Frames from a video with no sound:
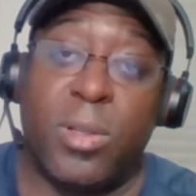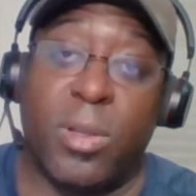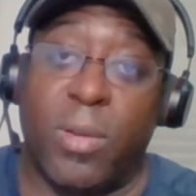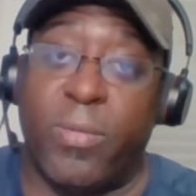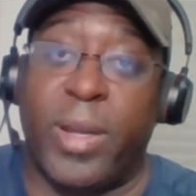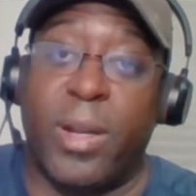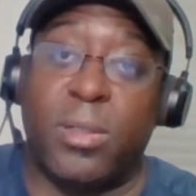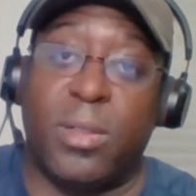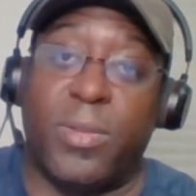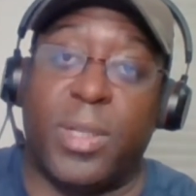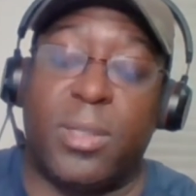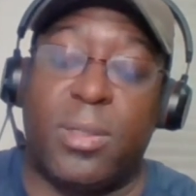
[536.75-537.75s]
advantage
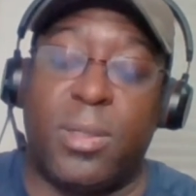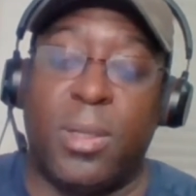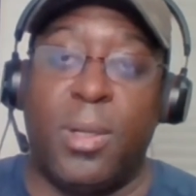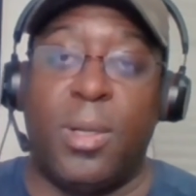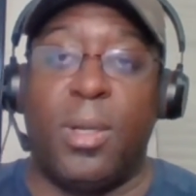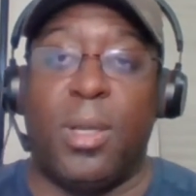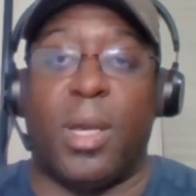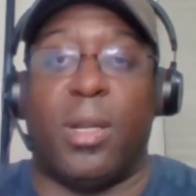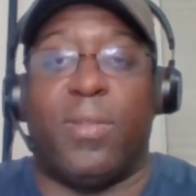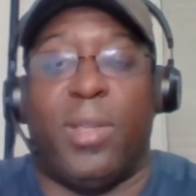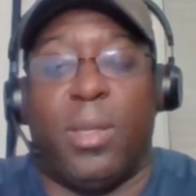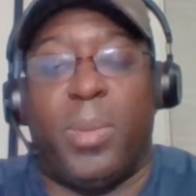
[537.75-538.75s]
of us kind
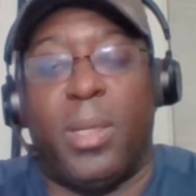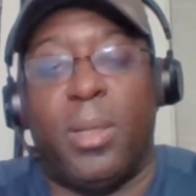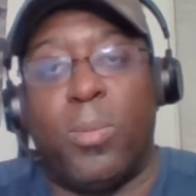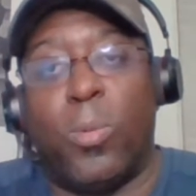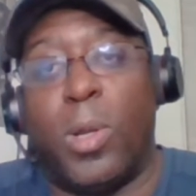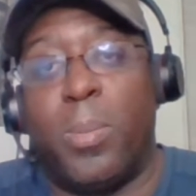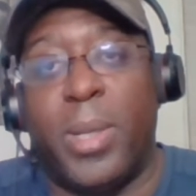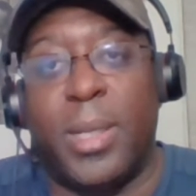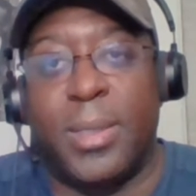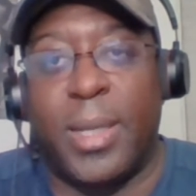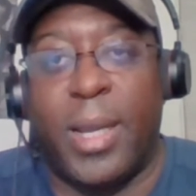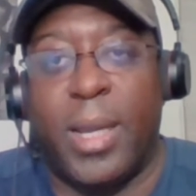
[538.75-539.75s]
of either being one, being
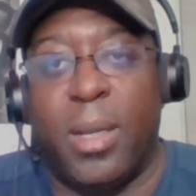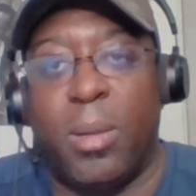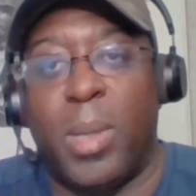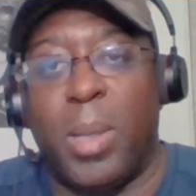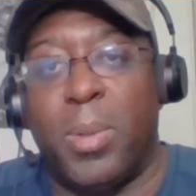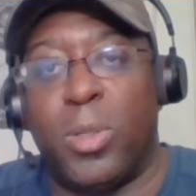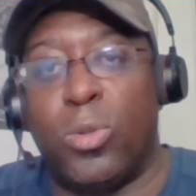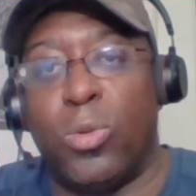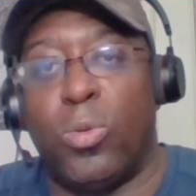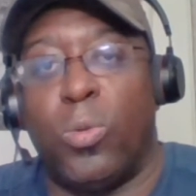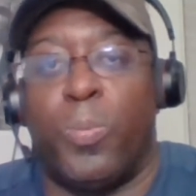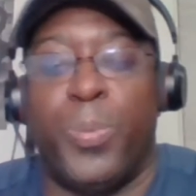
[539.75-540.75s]
tied, and maybe
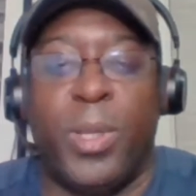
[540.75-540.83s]
two,